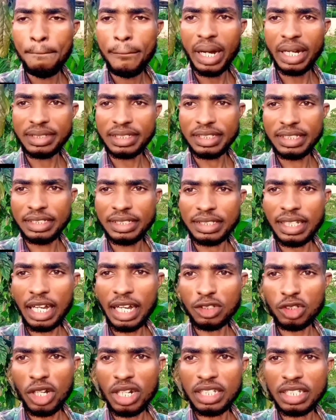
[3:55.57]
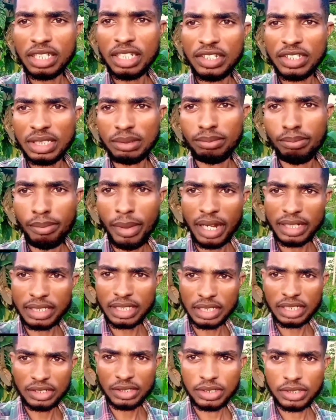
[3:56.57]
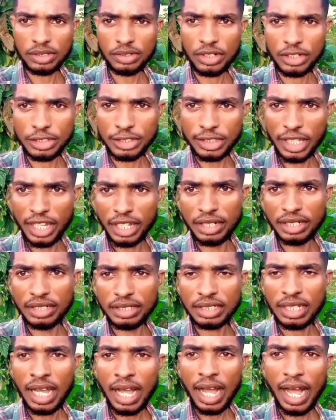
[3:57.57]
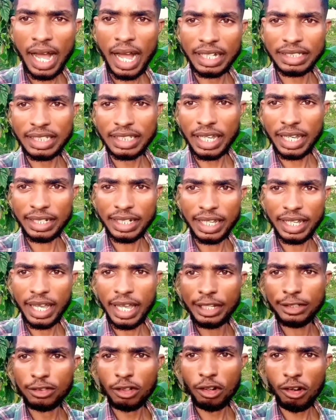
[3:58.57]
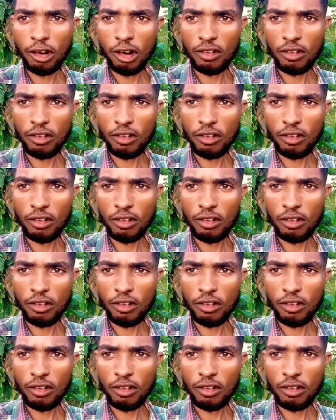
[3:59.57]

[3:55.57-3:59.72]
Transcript: but it actually gives much return at the end